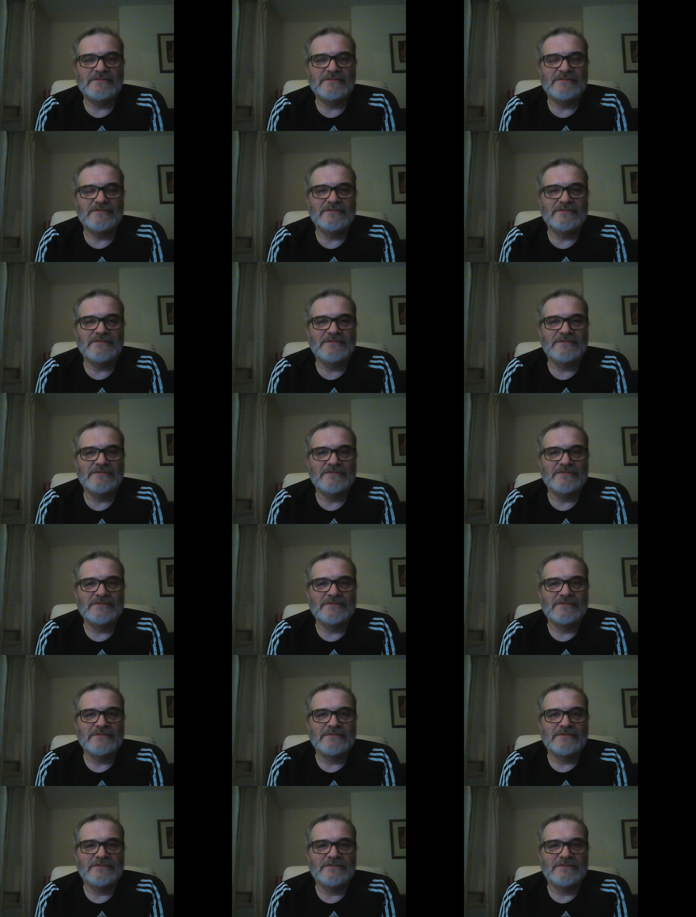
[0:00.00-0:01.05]

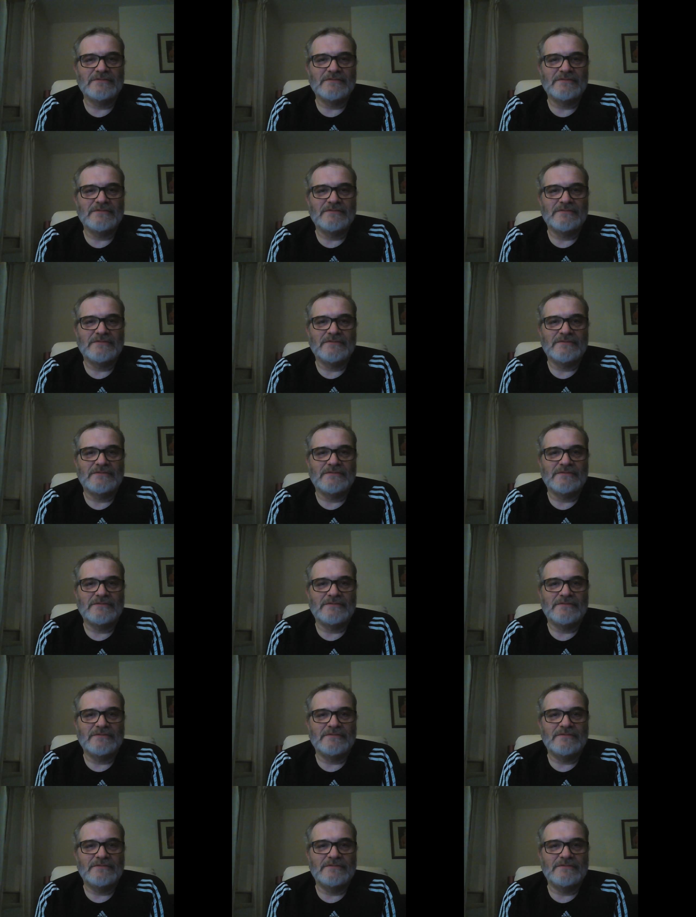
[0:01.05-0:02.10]

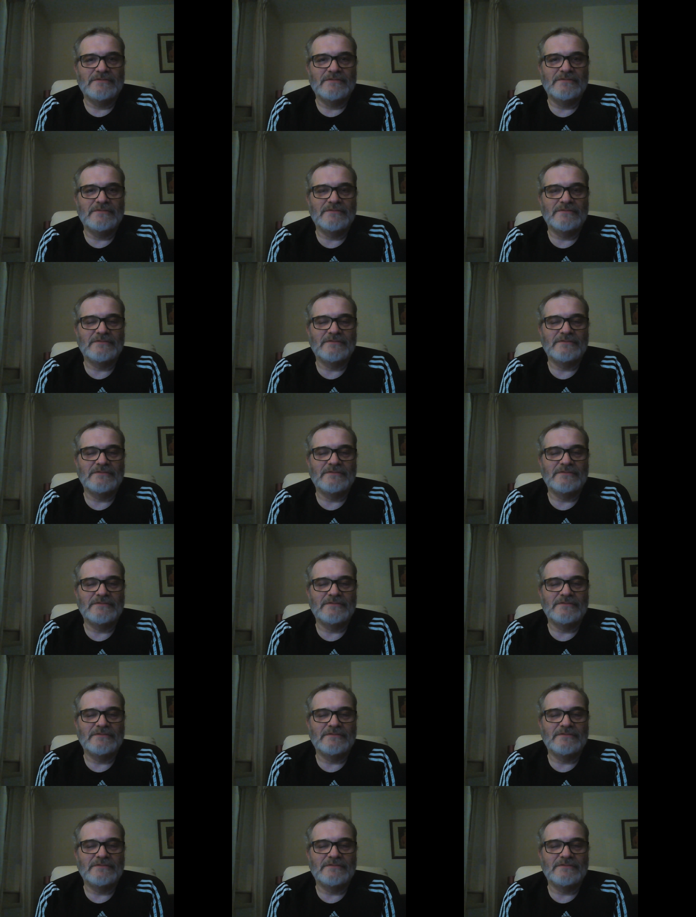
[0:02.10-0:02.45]
(no one is talking)